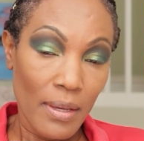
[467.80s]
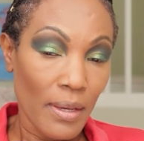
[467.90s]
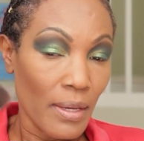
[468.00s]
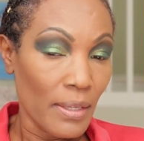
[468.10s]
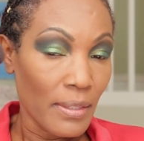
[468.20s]

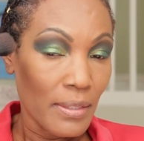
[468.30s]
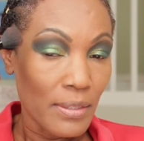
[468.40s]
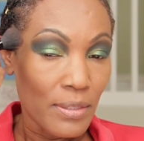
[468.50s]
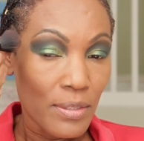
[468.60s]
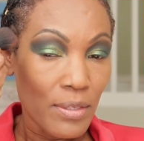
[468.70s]
And
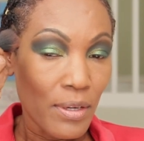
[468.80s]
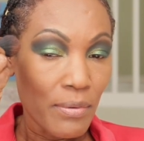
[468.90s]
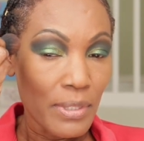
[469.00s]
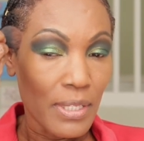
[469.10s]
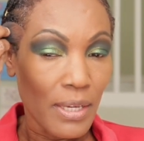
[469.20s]
the
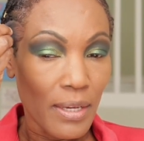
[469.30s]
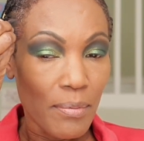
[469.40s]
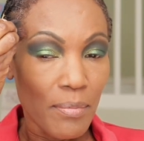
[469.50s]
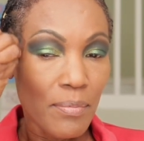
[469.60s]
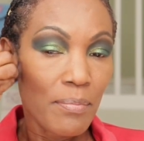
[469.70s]
story
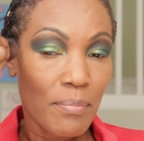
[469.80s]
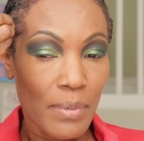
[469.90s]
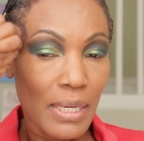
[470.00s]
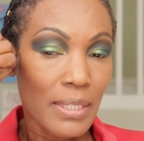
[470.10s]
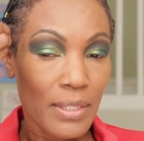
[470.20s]
time,
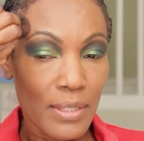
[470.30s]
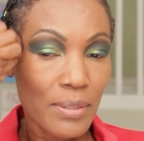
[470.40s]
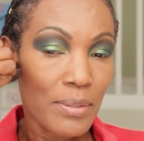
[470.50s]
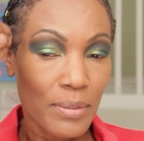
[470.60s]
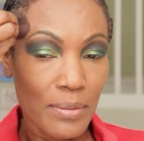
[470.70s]
back
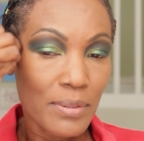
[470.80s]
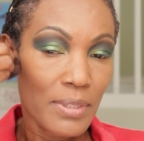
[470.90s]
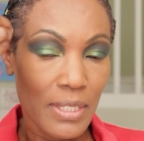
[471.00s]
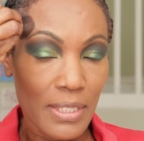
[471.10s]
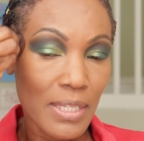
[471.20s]
to
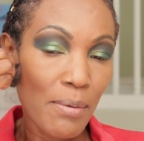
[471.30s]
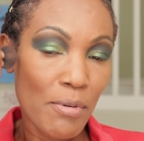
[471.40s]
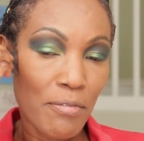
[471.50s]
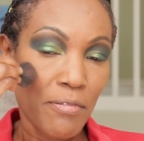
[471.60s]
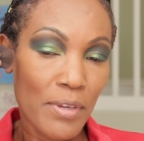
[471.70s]
this
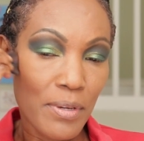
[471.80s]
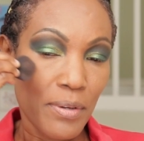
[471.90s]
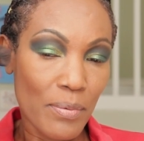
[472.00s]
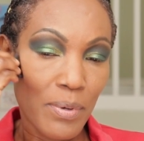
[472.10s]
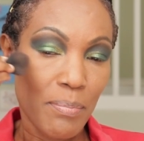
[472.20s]
time of year
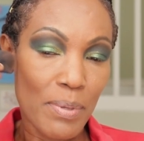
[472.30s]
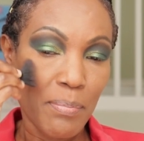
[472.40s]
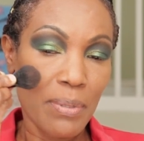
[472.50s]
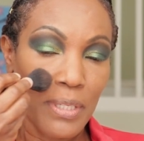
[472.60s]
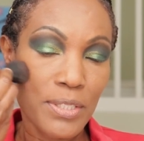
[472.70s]
where
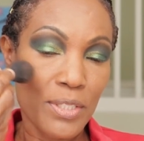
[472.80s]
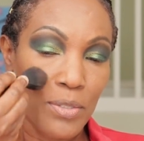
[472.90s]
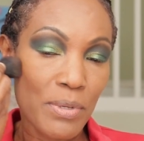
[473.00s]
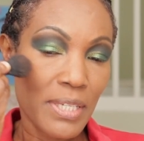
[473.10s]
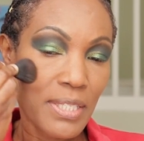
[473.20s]
people are
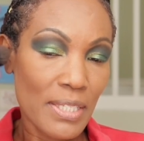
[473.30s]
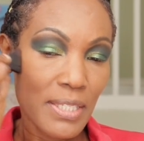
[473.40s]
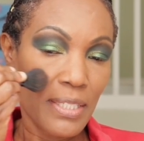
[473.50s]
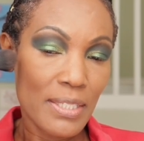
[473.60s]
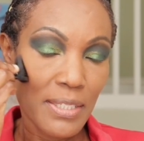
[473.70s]

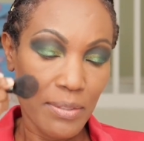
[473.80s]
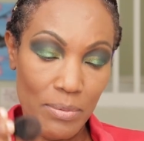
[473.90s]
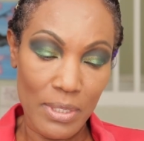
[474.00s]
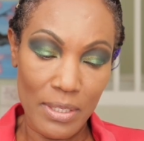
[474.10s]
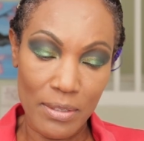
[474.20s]
stressing,
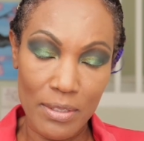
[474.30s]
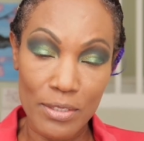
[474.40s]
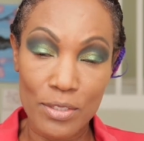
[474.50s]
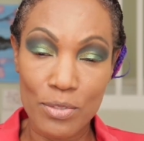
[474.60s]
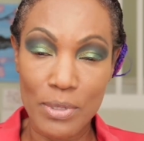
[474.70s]
we are all
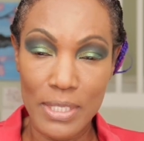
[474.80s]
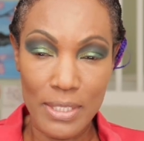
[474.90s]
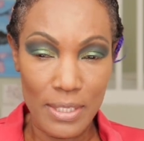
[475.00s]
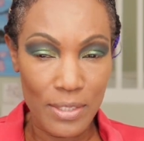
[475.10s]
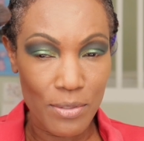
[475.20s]

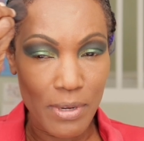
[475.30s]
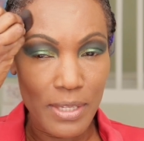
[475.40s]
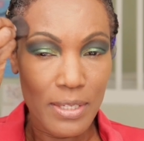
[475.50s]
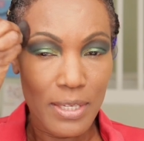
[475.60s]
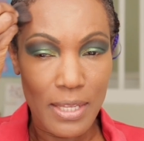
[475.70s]
stressing,
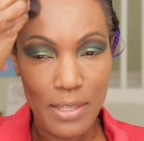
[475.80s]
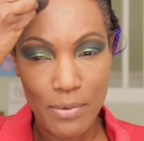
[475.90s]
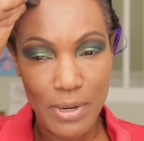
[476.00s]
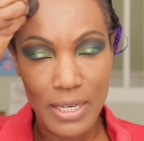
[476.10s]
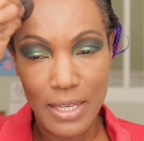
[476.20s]
trying to get the
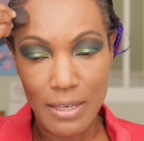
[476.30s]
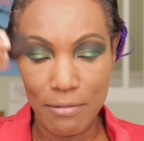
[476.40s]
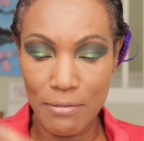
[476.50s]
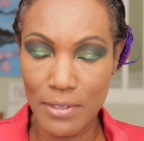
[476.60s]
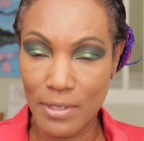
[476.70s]
right
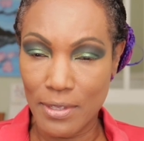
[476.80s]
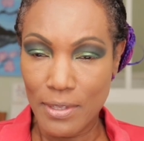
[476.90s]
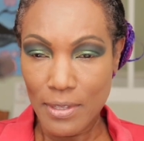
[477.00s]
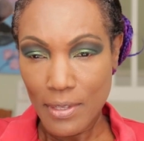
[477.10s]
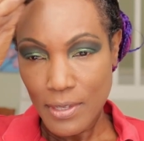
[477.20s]
gift,
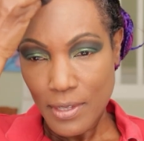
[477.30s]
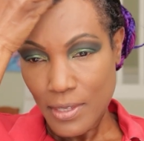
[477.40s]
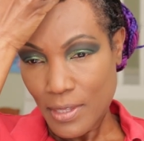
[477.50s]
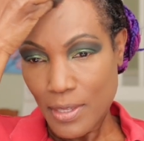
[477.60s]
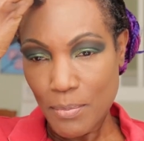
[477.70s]

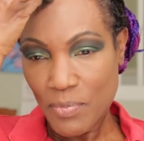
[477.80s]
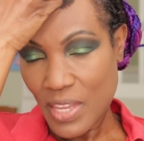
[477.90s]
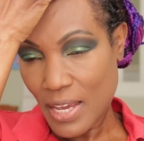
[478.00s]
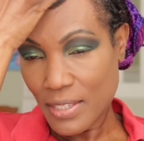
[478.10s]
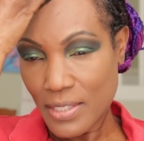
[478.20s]
the
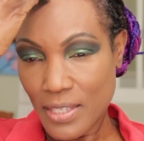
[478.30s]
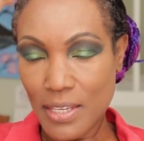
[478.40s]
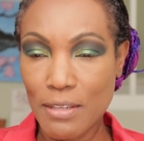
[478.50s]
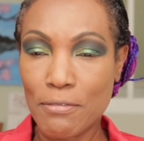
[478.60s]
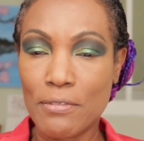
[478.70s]
nice
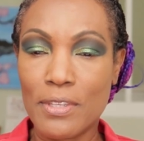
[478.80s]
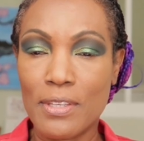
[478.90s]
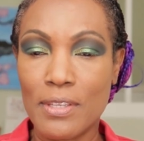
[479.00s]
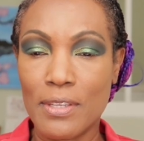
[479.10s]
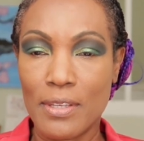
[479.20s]
gift.
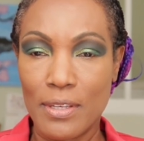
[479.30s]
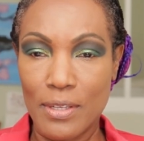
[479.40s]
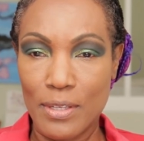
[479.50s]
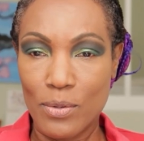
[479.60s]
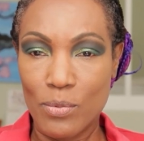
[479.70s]

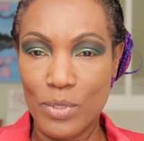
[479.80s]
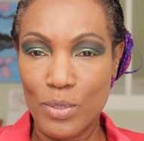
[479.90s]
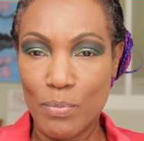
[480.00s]
We